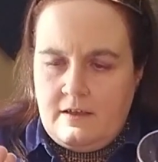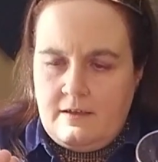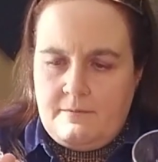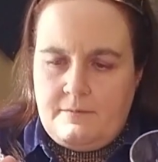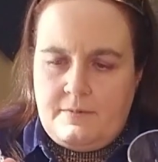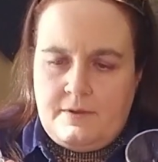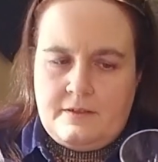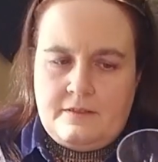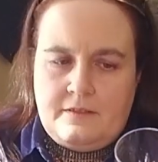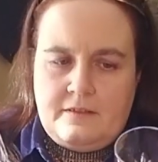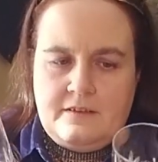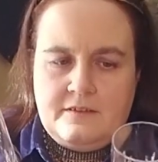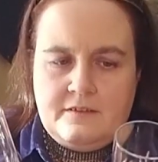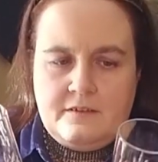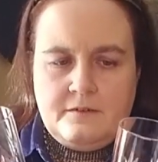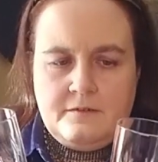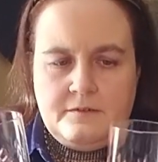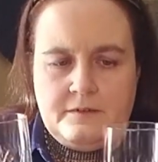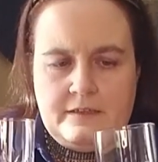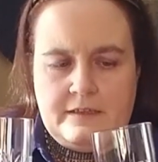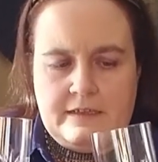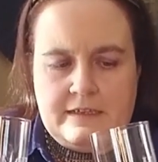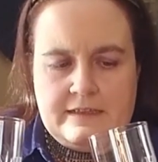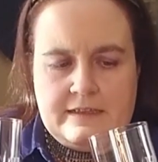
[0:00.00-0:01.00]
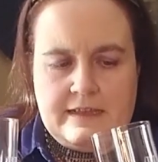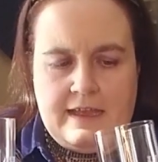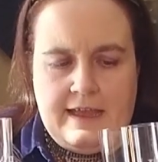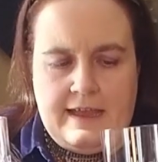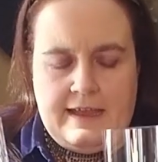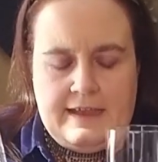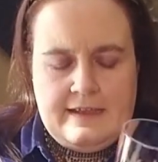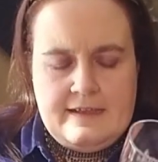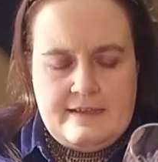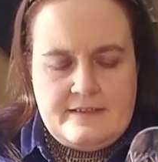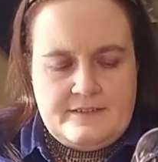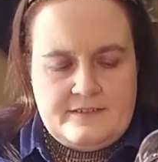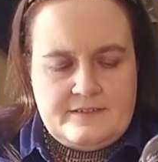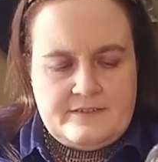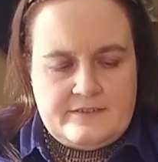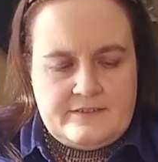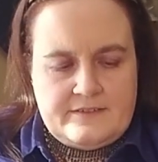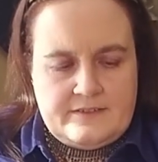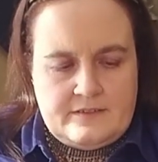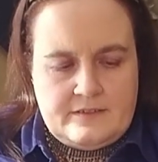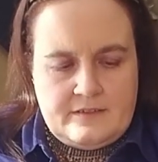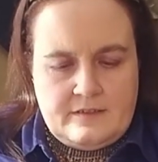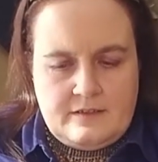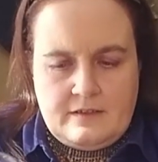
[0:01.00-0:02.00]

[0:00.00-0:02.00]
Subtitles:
But these are really nice.